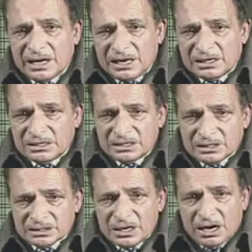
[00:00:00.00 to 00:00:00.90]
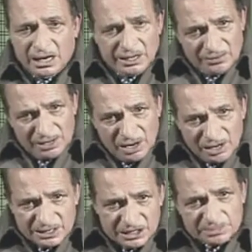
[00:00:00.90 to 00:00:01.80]
elders, even
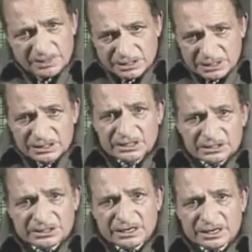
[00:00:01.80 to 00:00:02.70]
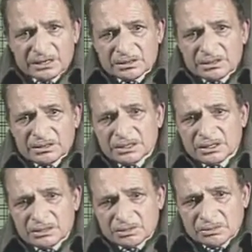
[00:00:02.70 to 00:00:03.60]
not respecting their
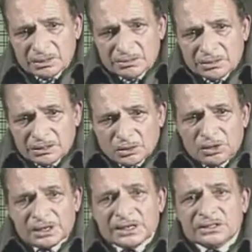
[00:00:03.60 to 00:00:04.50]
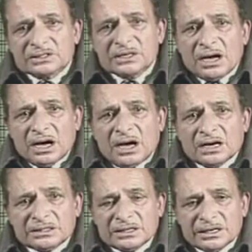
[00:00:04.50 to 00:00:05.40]
colleagues
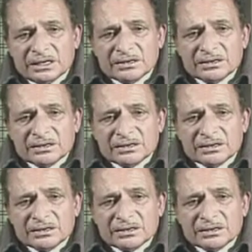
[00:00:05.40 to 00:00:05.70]
or their